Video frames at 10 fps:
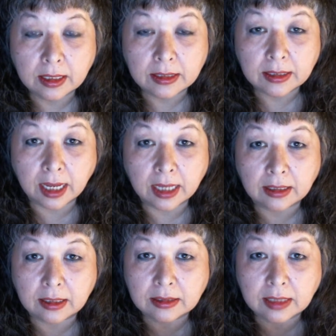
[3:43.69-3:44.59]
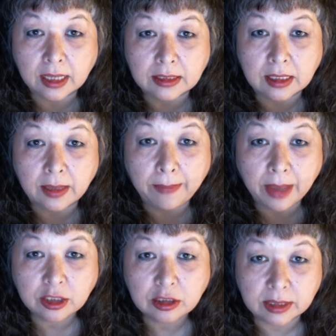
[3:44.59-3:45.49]
that is as
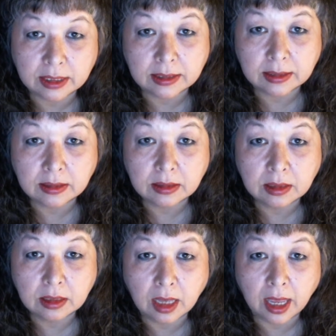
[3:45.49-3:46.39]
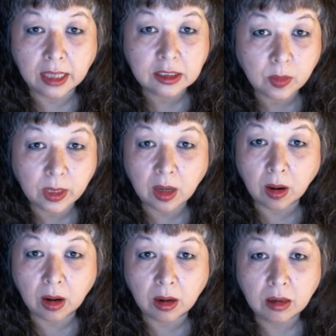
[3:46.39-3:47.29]
impetuous as we
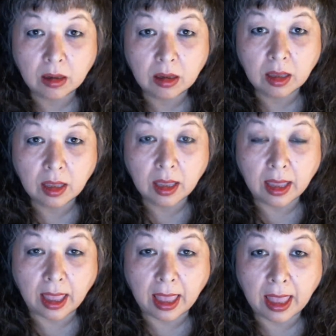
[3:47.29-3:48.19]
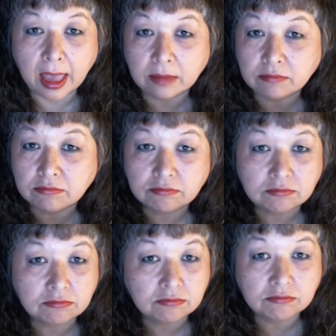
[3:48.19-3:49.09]
are and
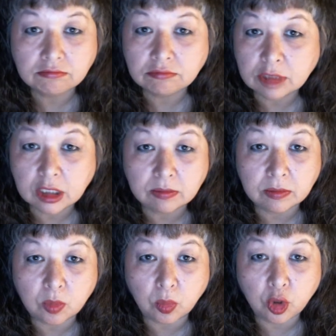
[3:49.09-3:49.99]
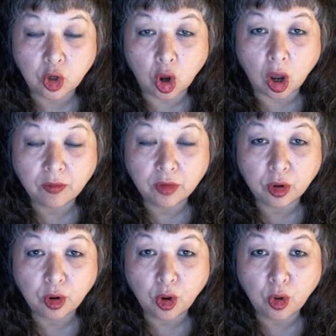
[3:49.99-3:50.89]
can, offer
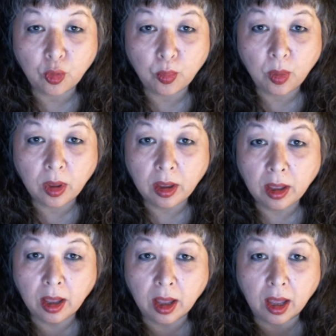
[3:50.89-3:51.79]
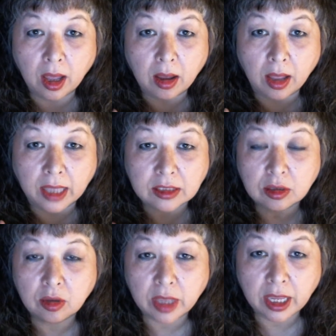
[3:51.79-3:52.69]
their home as a
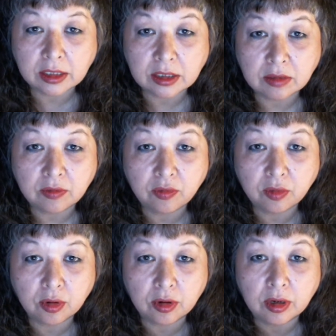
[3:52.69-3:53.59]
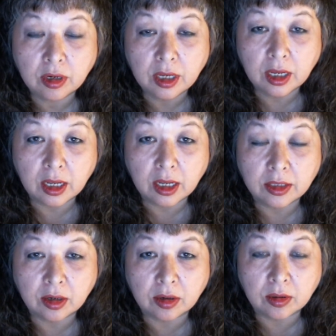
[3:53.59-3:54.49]
location for
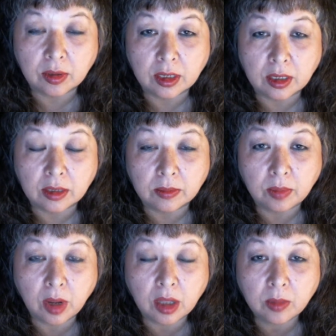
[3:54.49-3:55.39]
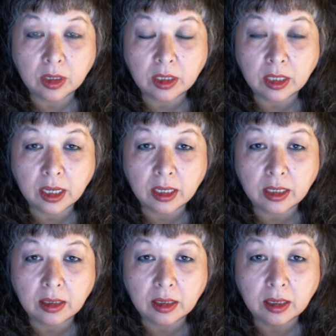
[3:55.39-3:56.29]
their polymer clay